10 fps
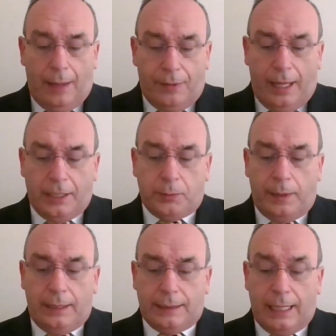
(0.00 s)
And that's when
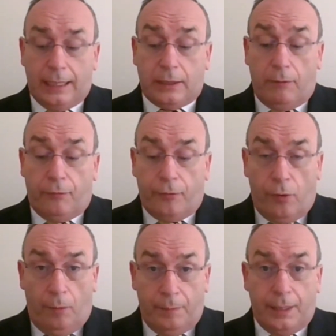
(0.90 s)
he says,
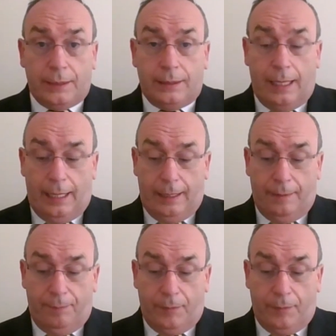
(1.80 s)
from this day,